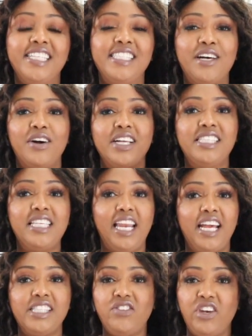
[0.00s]
So in
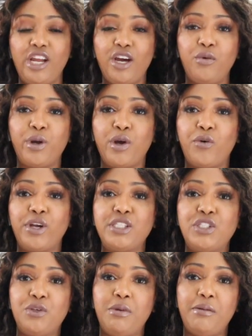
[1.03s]
today's video we're going
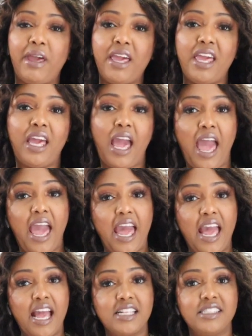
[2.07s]
to be making
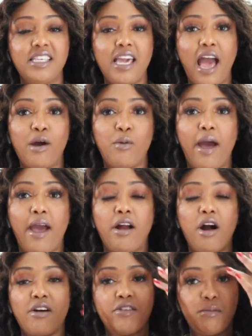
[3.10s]
a DIY
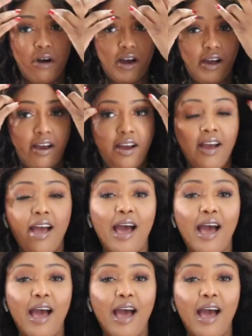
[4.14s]
coffee bar.